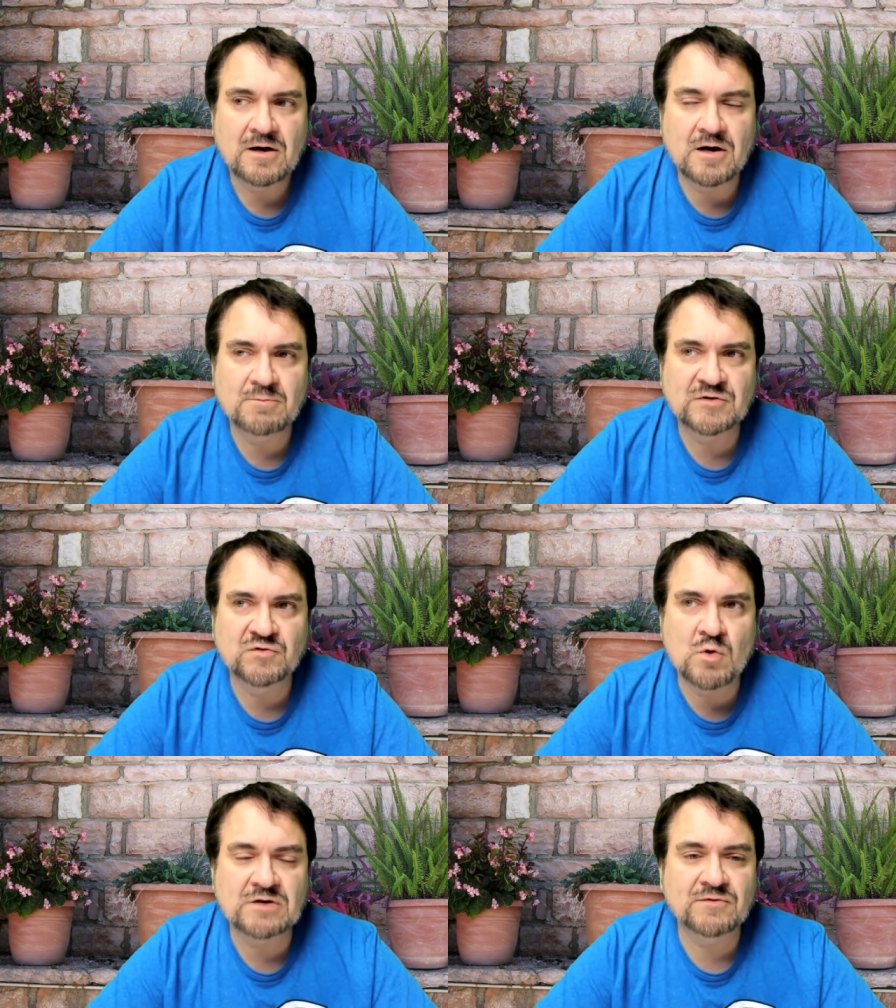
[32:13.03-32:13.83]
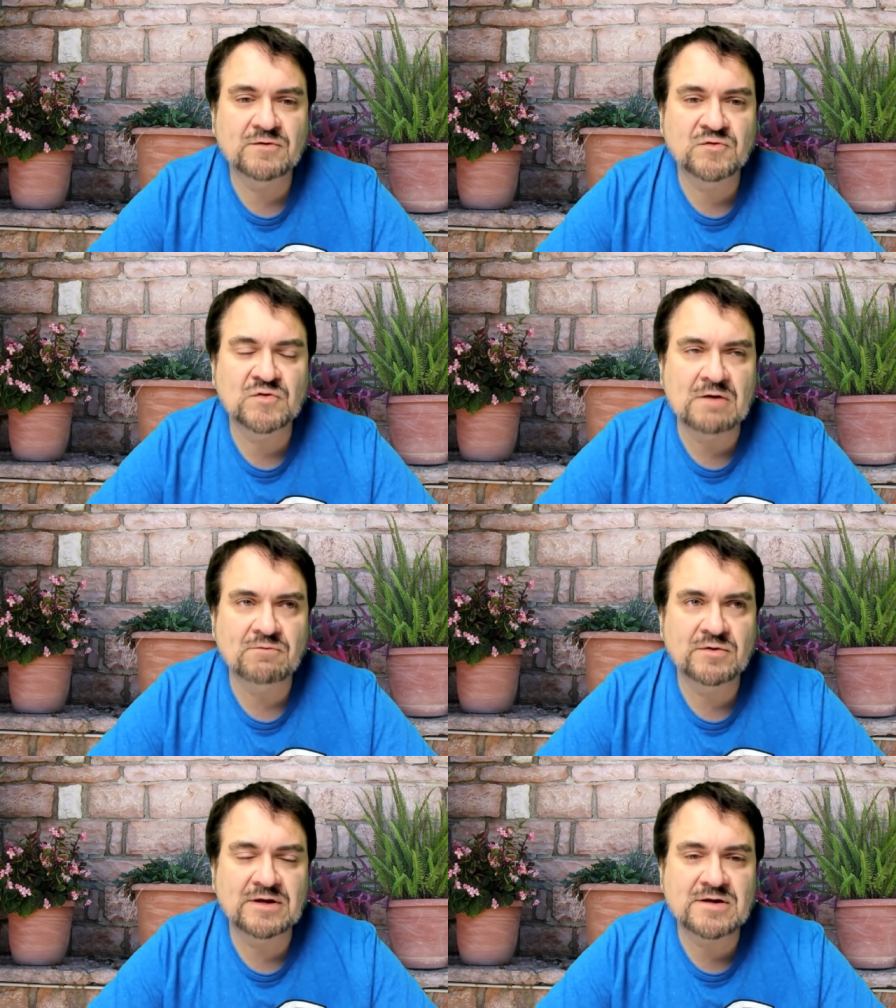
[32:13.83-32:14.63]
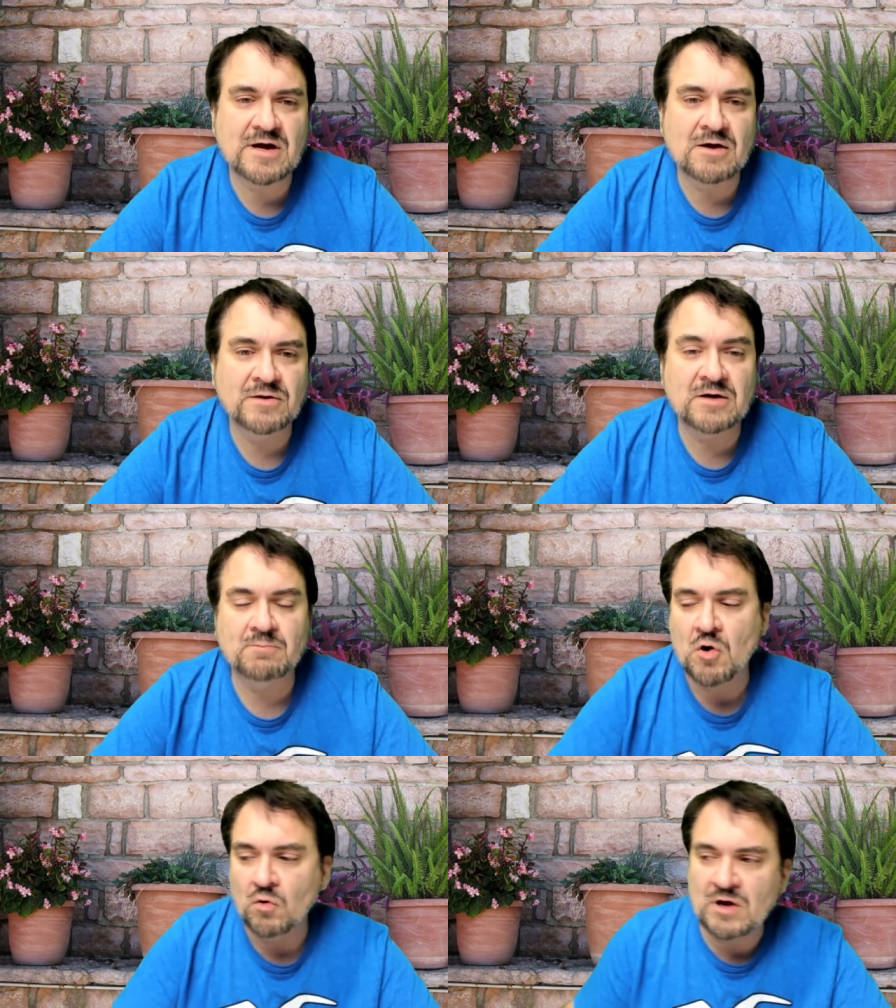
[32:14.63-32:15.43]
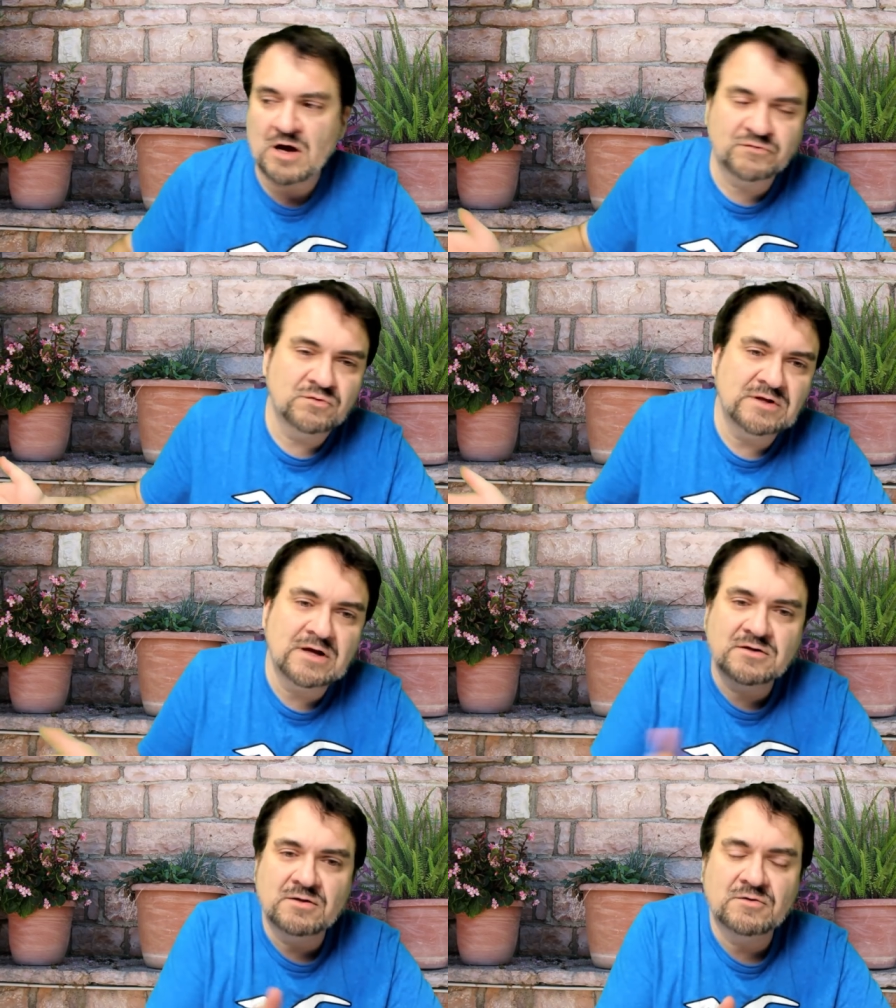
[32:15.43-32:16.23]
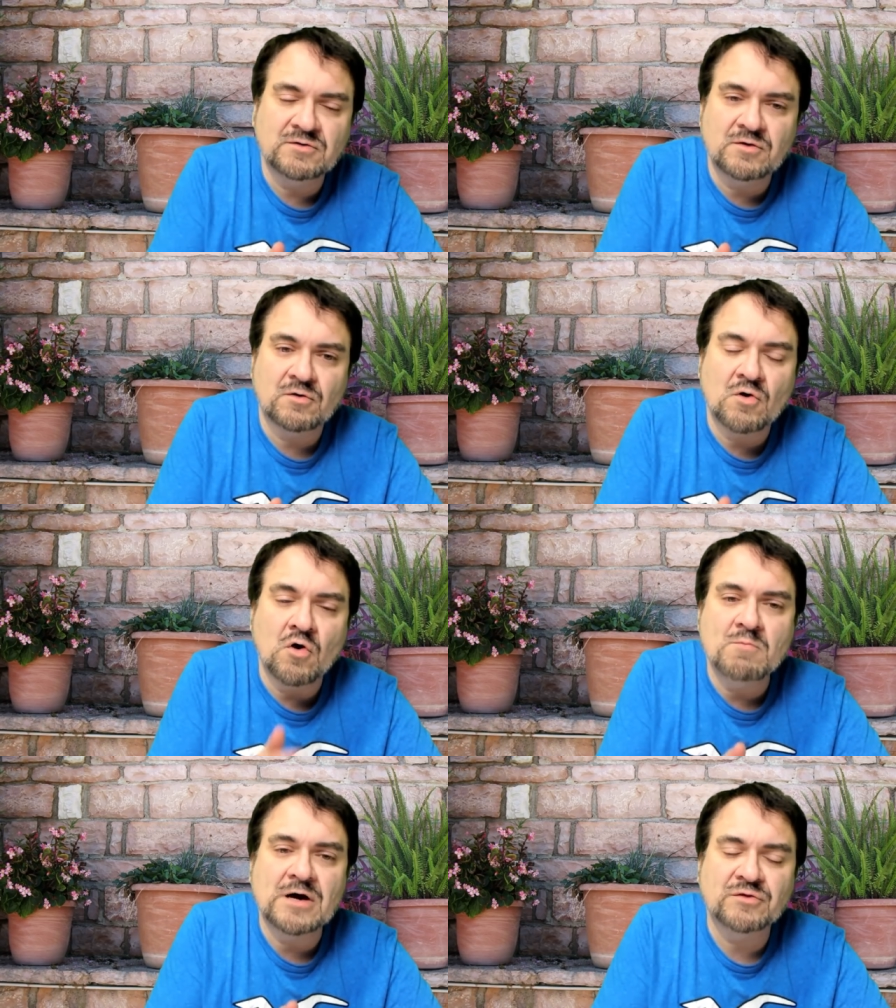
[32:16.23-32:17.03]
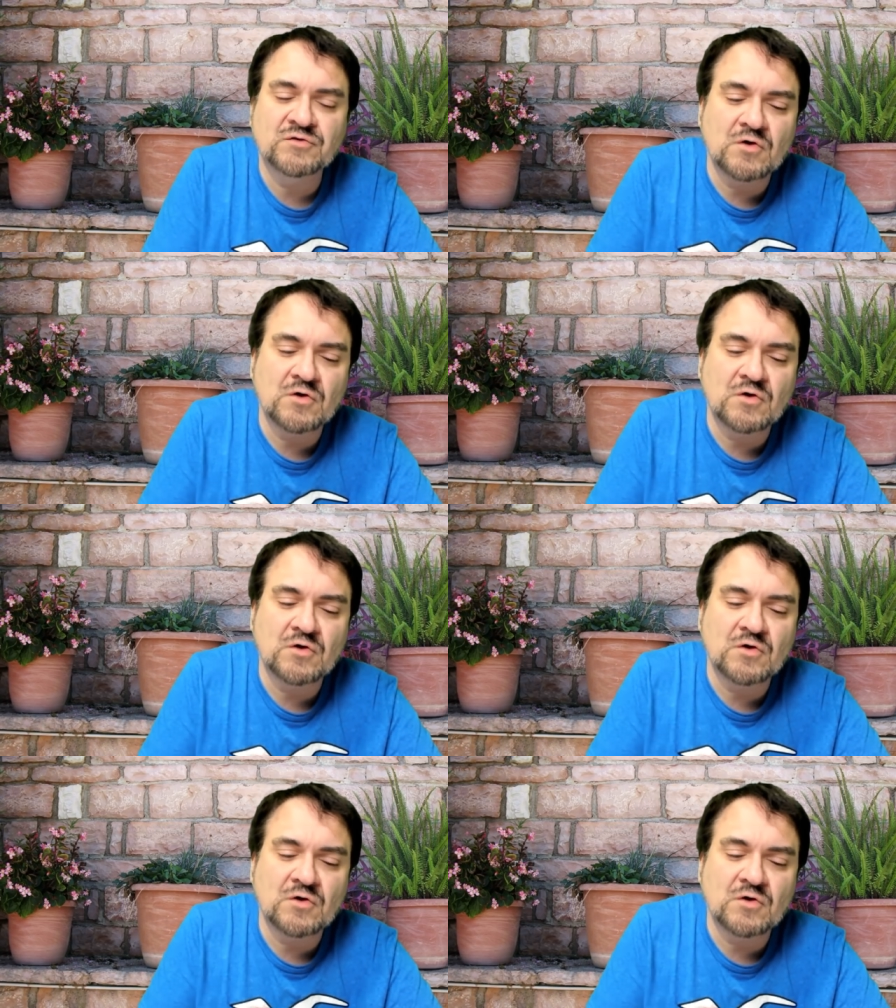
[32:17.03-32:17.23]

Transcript: Um, it's one of a, several that I'll let them hold off through the end of the, the, whole month.